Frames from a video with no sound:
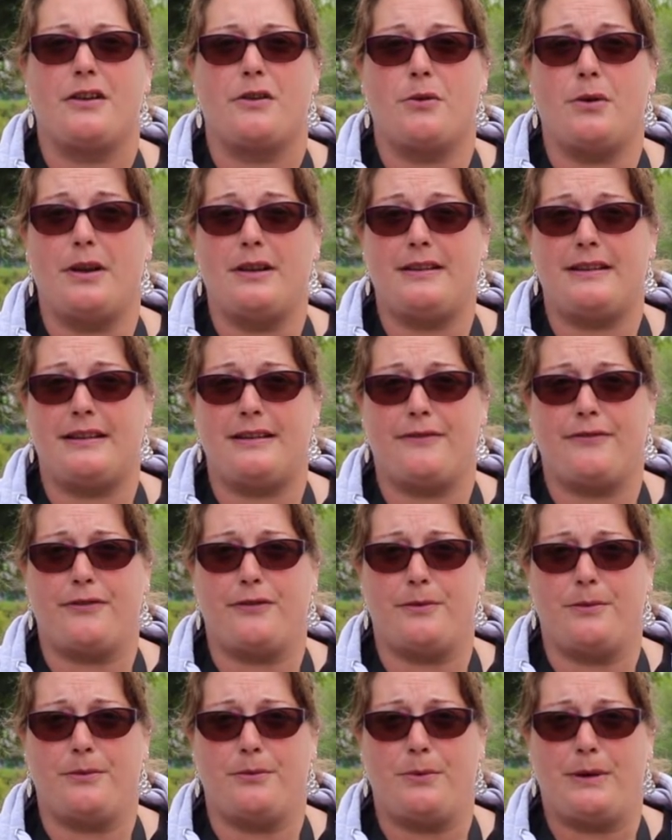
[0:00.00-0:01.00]
Quoted
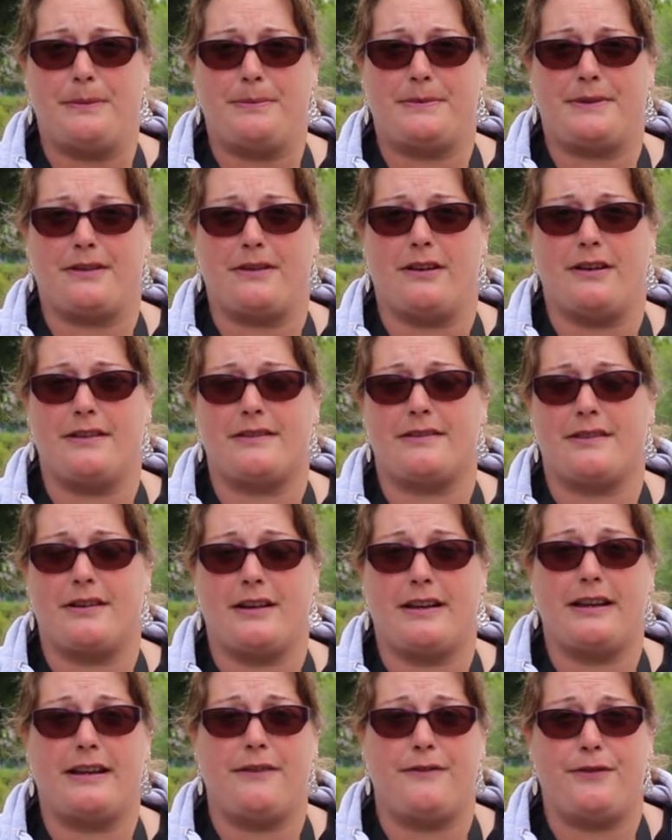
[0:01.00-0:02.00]
from the website, so
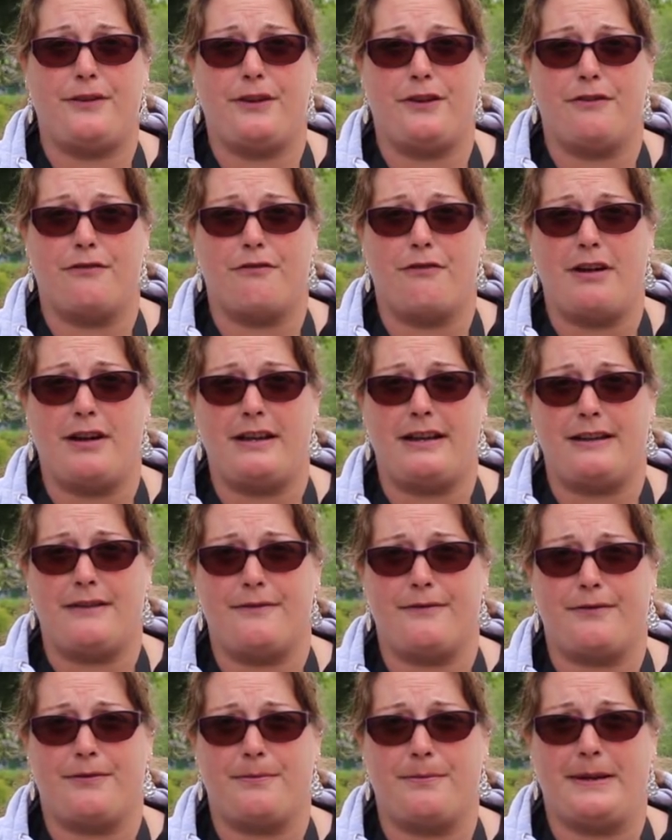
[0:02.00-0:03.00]
I give you the right
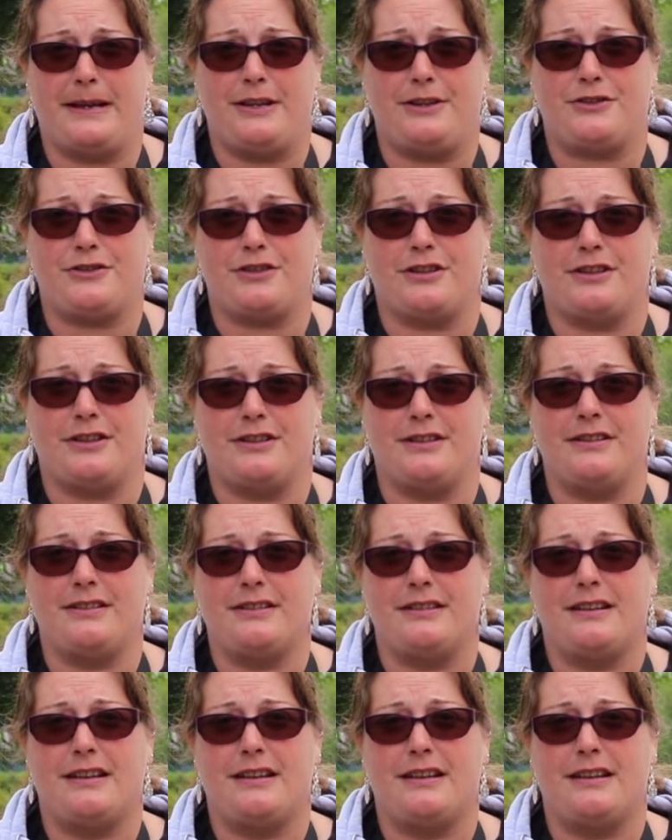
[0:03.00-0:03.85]
information.